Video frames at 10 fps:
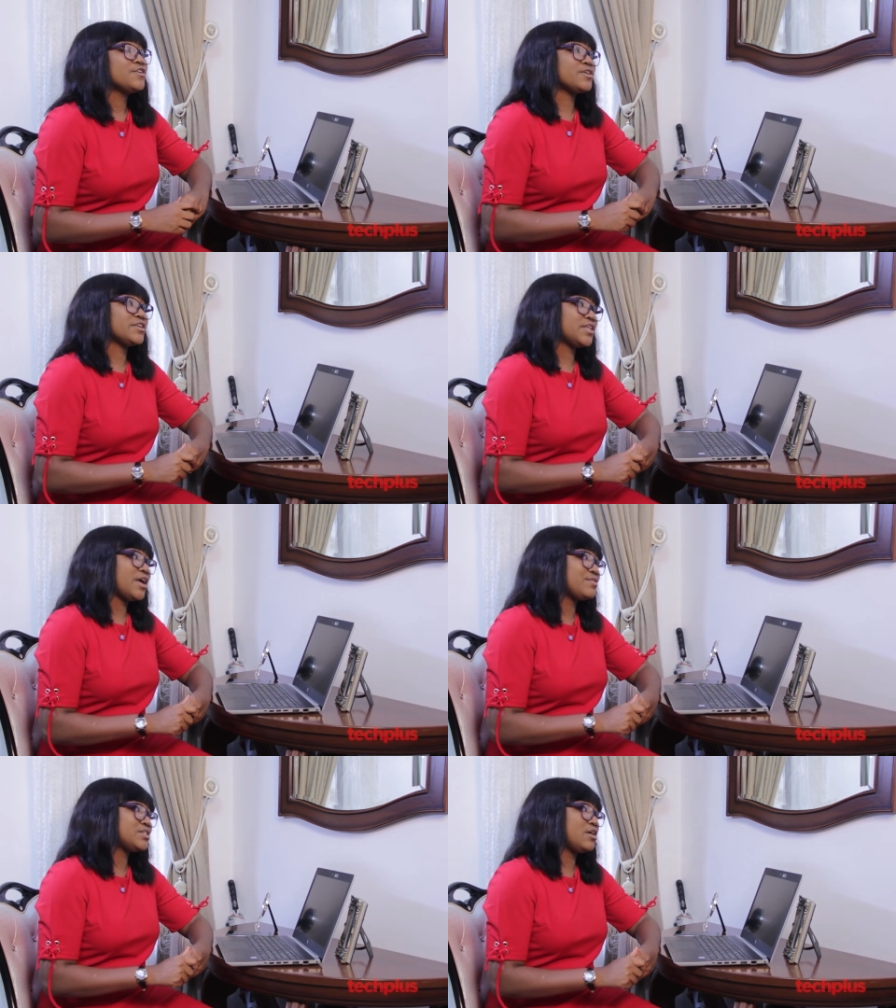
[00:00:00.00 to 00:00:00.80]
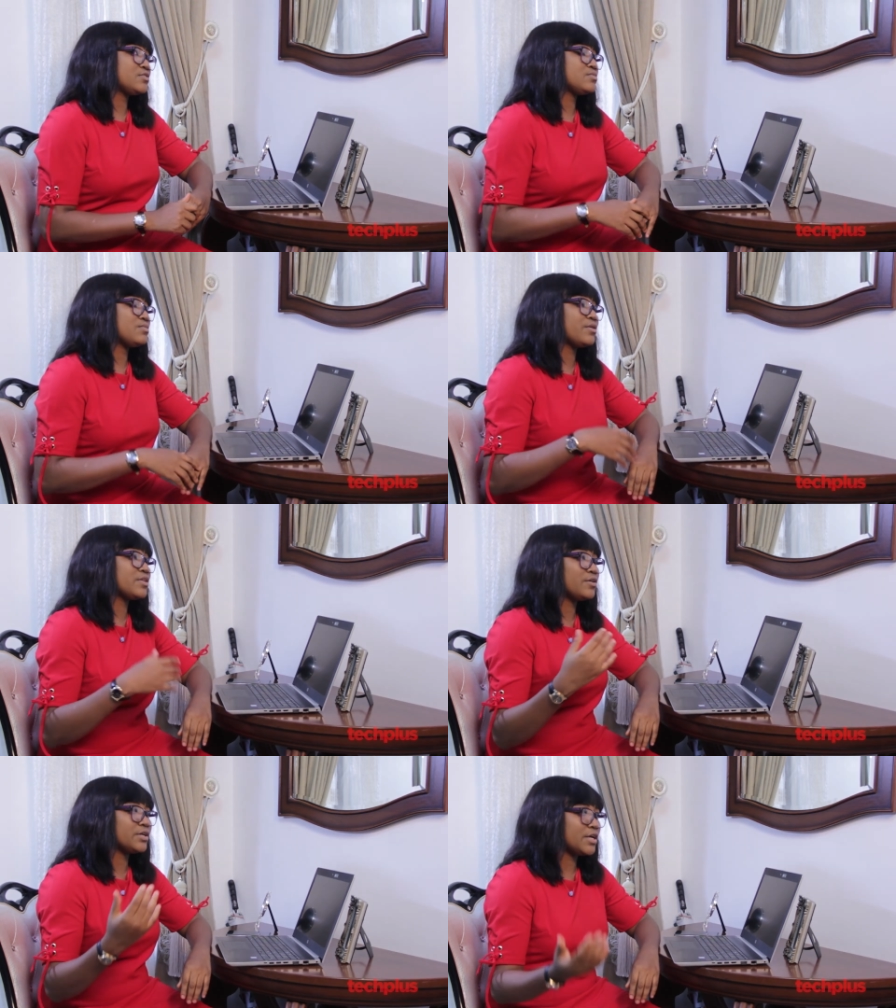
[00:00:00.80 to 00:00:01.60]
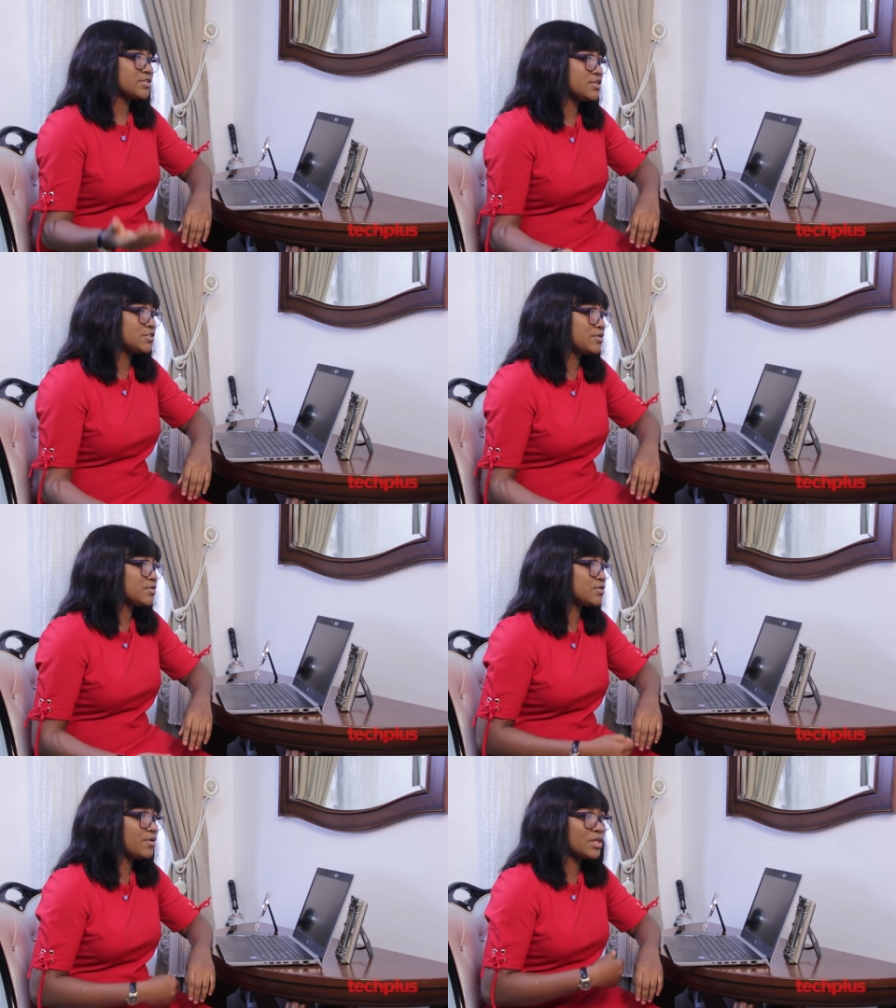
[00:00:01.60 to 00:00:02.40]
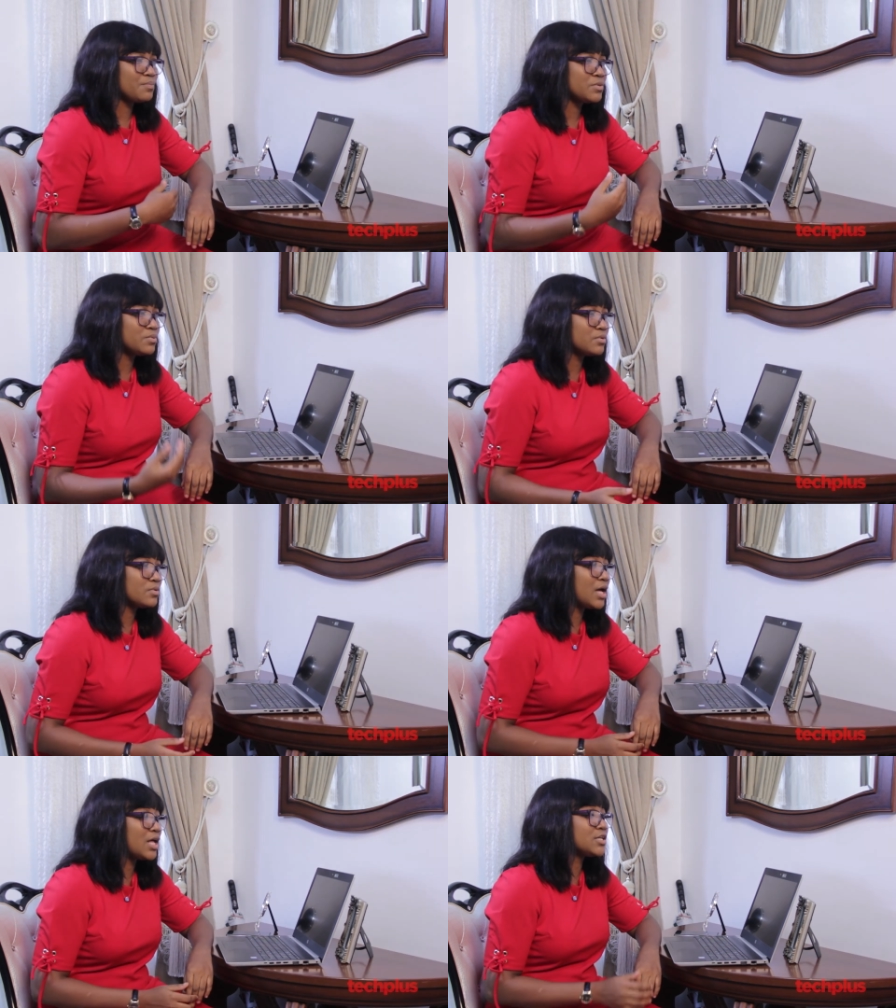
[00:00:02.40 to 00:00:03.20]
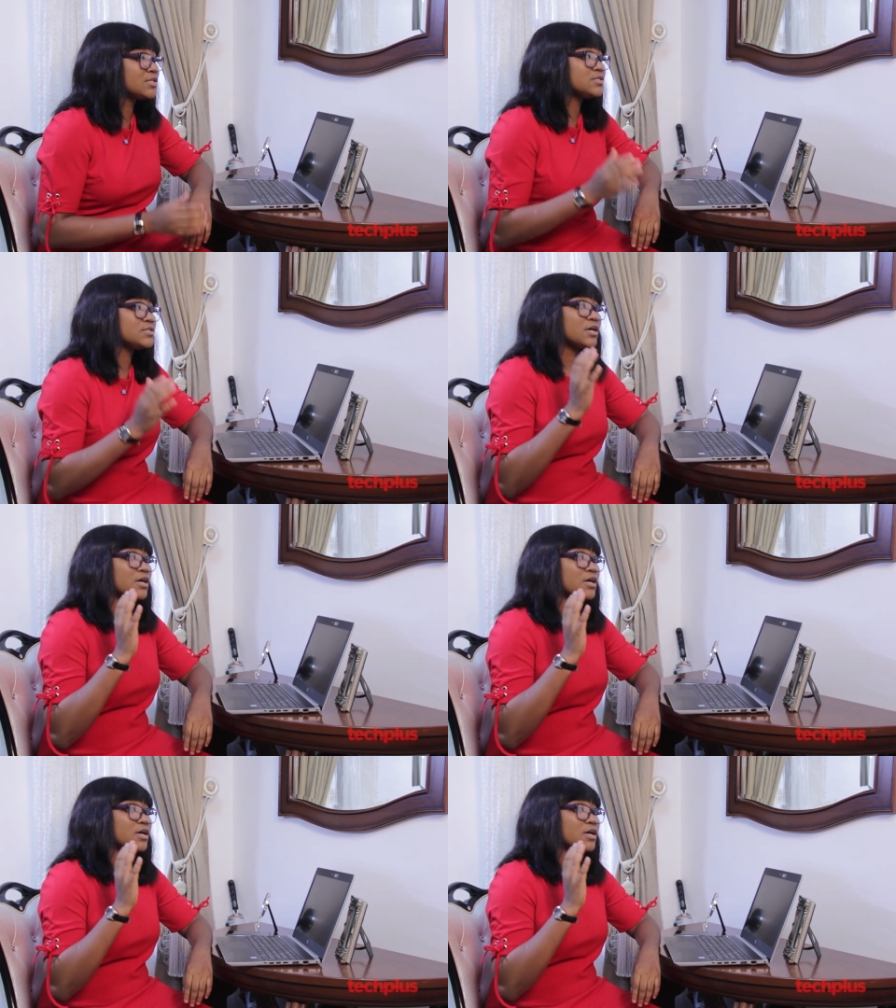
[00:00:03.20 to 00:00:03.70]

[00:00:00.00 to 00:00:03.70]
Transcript: so i started reaching out to other organizations other people and